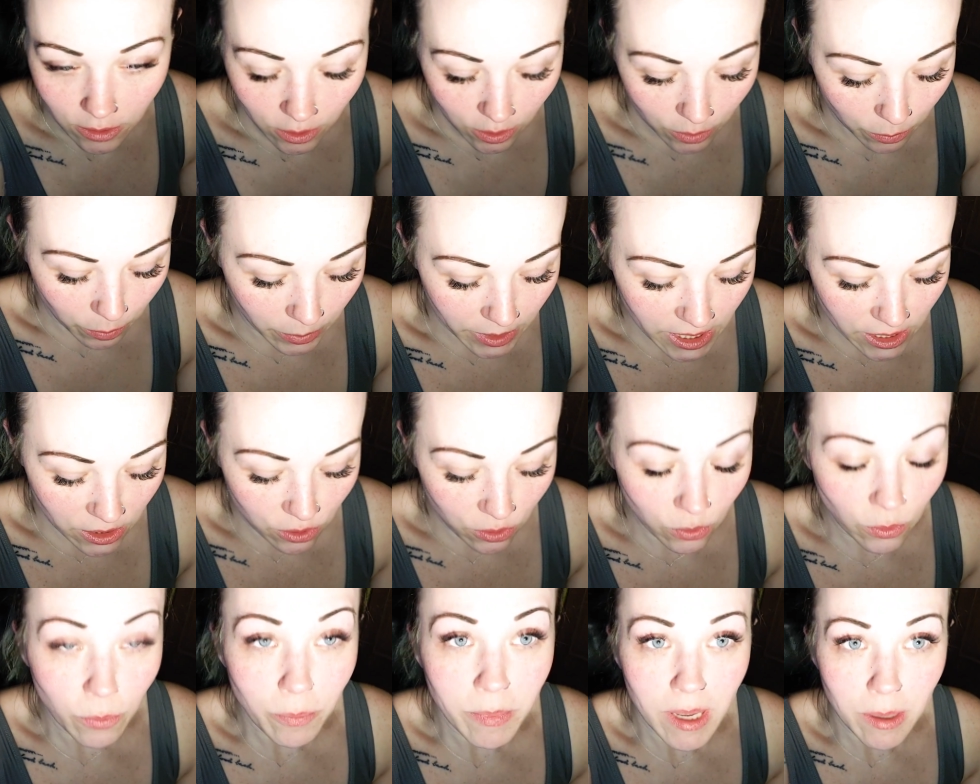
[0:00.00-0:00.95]

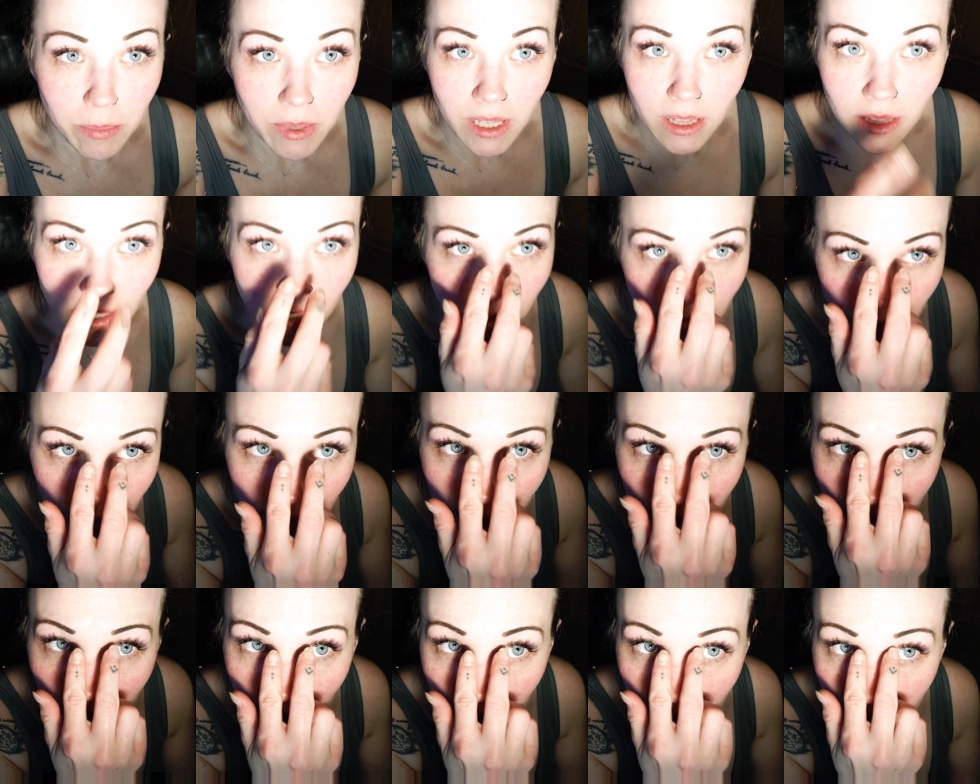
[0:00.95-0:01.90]
redo maybe these
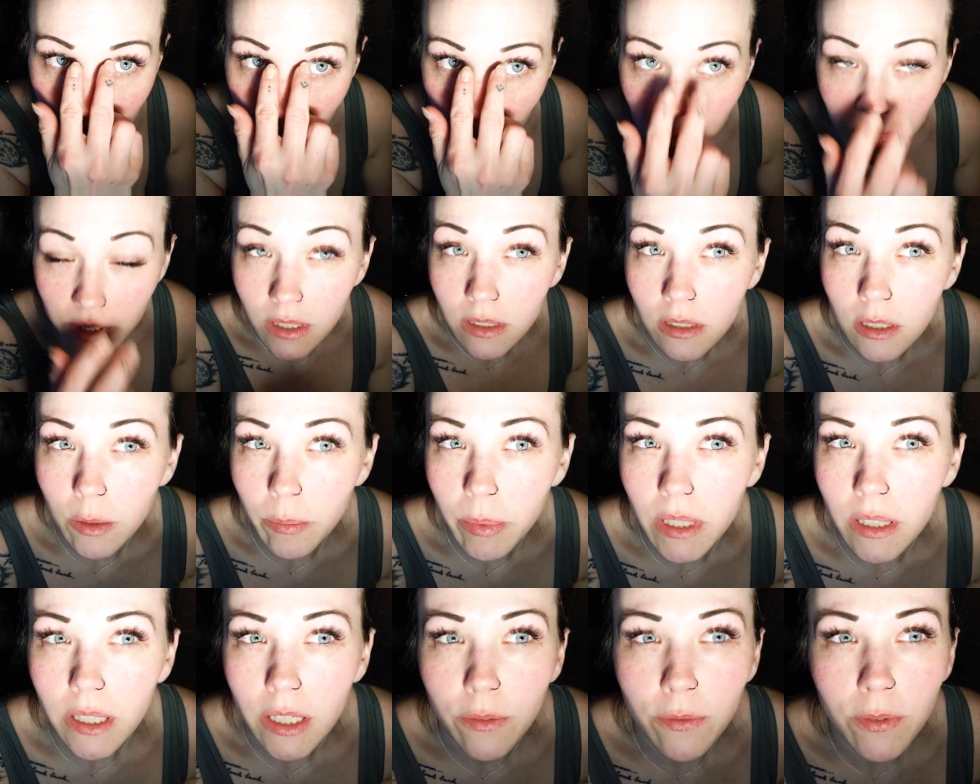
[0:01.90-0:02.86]
inside tips a little
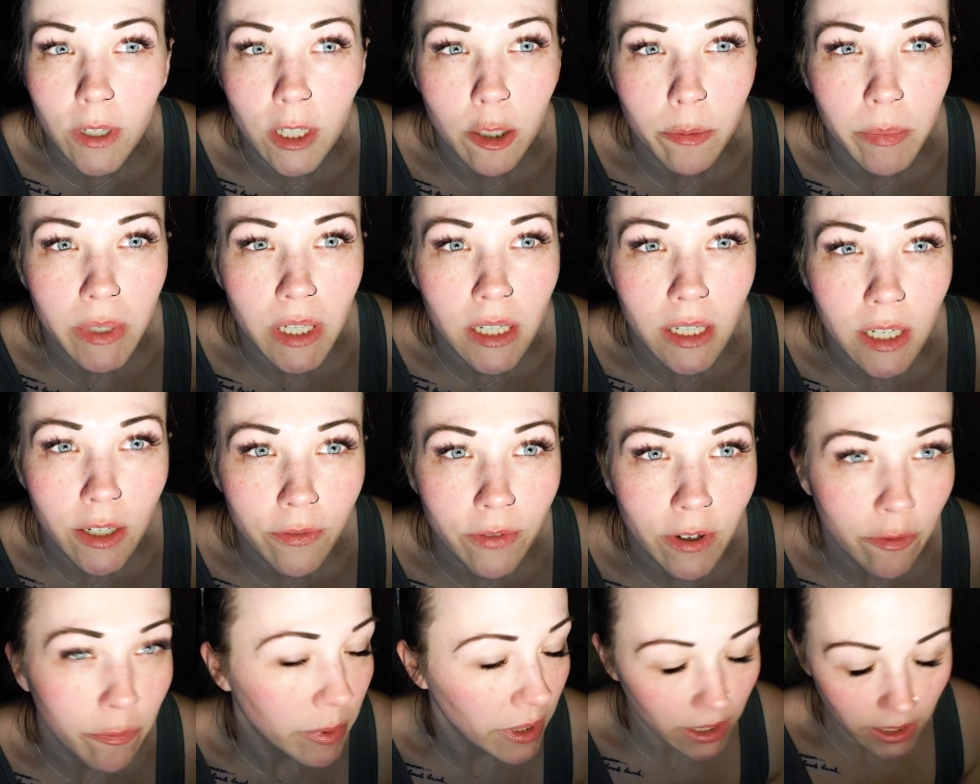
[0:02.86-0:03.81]
bit, like fill them in if
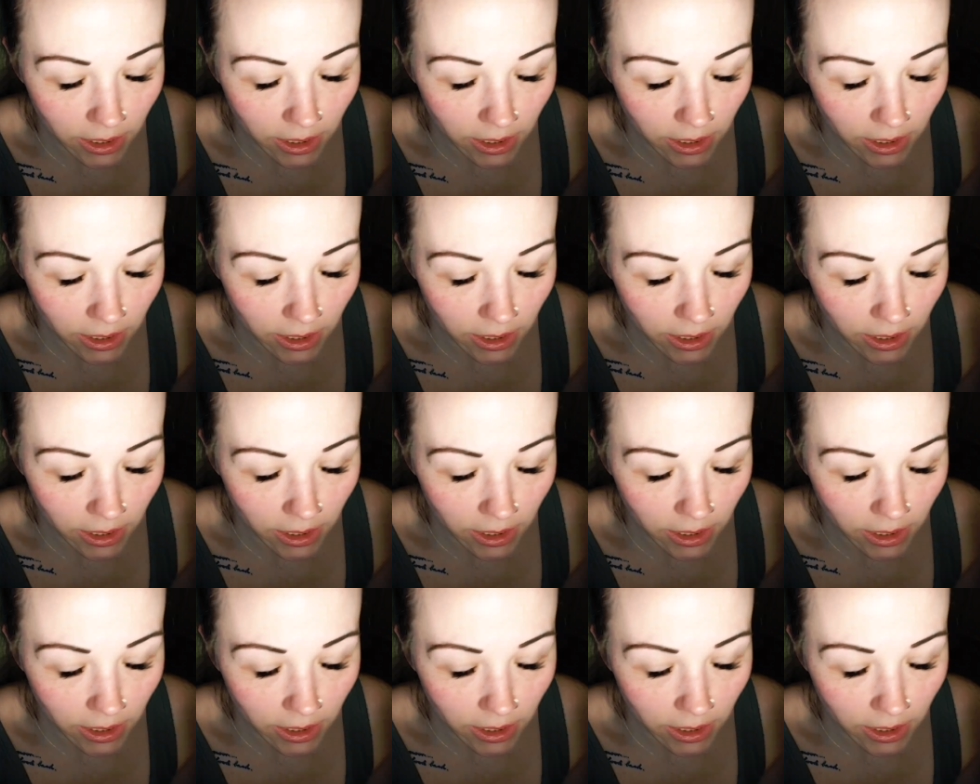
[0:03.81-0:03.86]
I've been